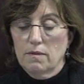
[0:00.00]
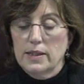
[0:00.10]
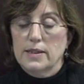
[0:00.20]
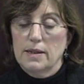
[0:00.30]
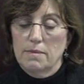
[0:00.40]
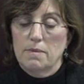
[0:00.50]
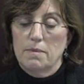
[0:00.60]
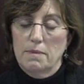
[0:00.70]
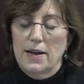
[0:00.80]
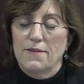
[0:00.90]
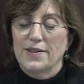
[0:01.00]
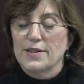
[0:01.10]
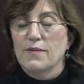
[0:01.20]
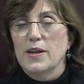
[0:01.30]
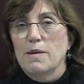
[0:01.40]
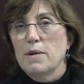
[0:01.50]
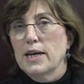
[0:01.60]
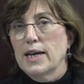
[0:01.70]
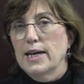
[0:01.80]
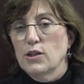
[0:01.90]
risks and benefits of any
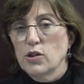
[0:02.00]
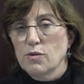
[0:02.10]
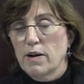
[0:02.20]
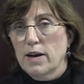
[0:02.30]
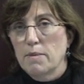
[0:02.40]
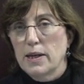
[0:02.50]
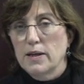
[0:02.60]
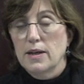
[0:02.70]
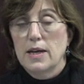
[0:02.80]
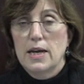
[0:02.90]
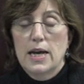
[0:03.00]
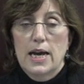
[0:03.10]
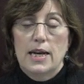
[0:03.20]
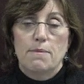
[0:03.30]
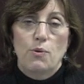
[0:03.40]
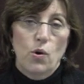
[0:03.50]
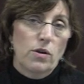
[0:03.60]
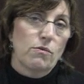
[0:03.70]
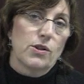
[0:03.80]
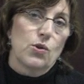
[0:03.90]
medications recommended. An
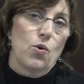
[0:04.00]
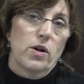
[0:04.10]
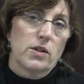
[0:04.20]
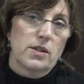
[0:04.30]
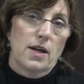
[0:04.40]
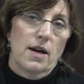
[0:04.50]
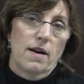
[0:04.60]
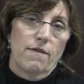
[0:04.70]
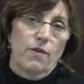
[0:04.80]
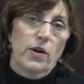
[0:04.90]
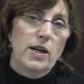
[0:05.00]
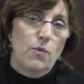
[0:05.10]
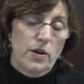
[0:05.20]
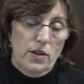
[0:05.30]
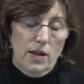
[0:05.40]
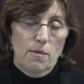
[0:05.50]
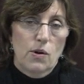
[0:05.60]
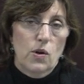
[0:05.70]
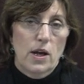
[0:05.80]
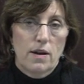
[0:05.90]
important resource for anyone in the
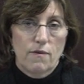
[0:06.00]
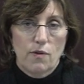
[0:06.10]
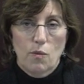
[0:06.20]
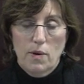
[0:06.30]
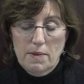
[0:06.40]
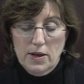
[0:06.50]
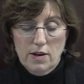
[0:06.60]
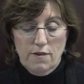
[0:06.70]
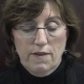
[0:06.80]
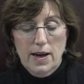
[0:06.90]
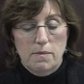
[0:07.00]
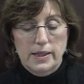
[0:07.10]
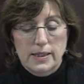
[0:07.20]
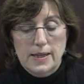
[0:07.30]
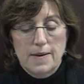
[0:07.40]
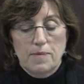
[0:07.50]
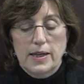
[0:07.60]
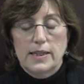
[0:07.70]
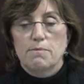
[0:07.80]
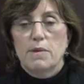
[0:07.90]
community and for women and their families
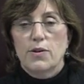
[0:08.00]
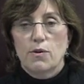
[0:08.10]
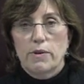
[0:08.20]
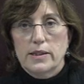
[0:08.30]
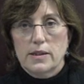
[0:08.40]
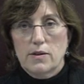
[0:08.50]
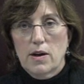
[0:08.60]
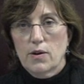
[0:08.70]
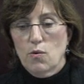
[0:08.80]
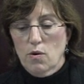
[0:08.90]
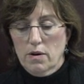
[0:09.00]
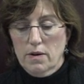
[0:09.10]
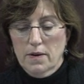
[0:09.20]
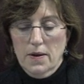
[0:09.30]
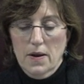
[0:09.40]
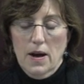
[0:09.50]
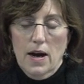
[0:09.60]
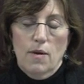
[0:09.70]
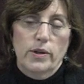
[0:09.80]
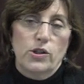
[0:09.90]
is motherrisk.org,
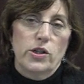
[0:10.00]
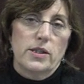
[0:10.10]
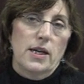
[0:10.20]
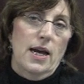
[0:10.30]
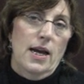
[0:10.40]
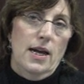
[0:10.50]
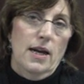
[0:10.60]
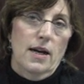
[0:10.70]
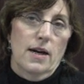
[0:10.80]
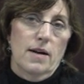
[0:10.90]
which is a